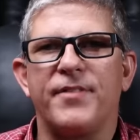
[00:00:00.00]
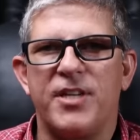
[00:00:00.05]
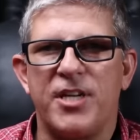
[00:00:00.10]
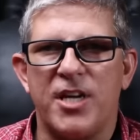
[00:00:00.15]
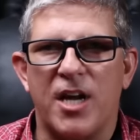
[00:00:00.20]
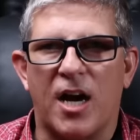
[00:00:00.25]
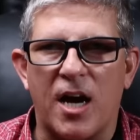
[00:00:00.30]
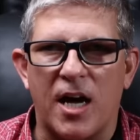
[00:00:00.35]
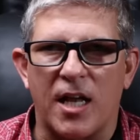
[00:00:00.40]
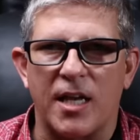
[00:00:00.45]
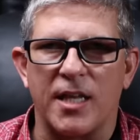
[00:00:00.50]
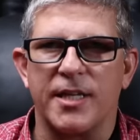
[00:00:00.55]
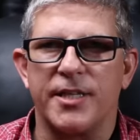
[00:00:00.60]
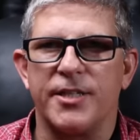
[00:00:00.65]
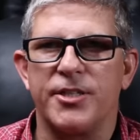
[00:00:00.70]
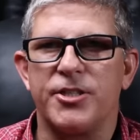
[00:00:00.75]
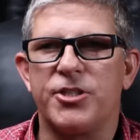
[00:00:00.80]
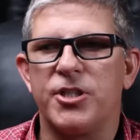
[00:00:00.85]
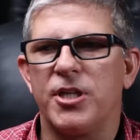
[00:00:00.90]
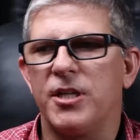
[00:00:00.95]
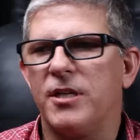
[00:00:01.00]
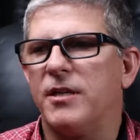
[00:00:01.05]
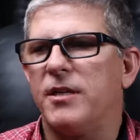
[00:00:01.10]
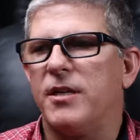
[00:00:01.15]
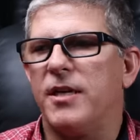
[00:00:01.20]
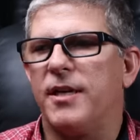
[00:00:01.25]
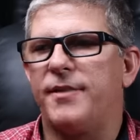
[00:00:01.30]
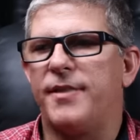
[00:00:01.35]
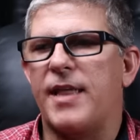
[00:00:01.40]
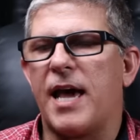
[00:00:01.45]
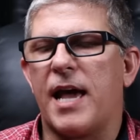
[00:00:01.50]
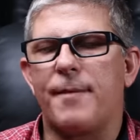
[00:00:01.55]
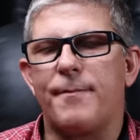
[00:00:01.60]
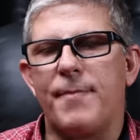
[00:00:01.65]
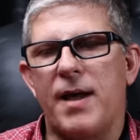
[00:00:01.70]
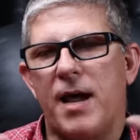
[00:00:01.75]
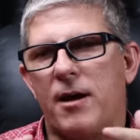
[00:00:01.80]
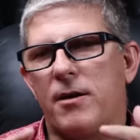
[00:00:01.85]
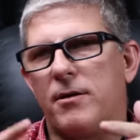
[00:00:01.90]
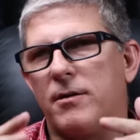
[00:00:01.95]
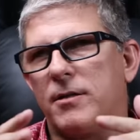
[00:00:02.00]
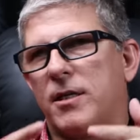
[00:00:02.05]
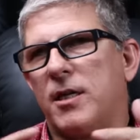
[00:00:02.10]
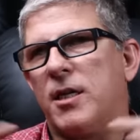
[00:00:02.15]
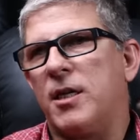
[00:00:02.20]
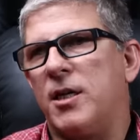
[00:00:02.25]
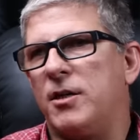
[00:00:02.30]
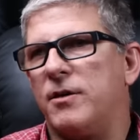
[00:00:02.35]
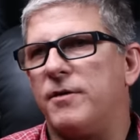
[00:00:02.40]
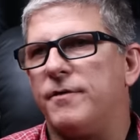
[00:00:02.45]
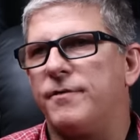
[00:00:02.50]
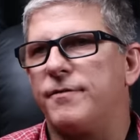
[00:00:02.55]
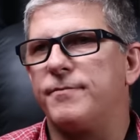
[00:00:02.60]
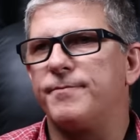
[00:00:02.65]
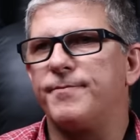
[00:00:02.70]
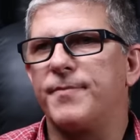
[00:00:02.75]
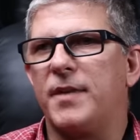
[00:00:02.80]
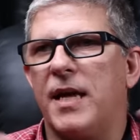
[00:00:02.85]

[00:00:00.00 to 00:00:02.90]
knowledge and that amount of